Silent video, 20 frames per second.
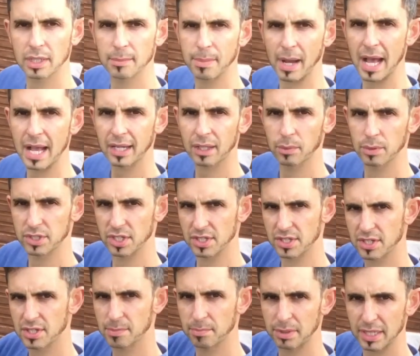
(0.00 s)
the back which is
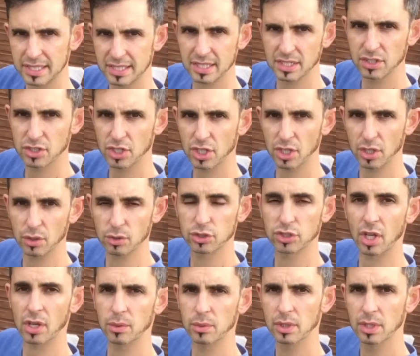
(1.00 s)
split in two,
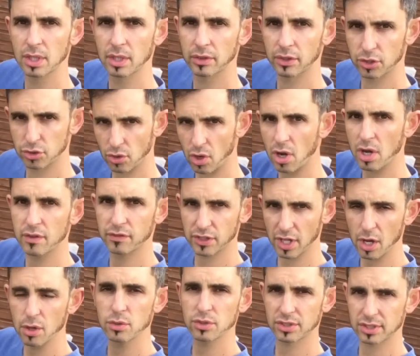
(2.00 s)
so the drive
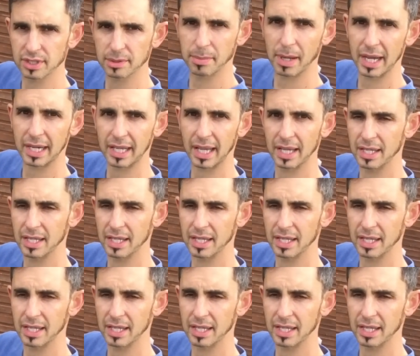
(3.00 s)
goes to the back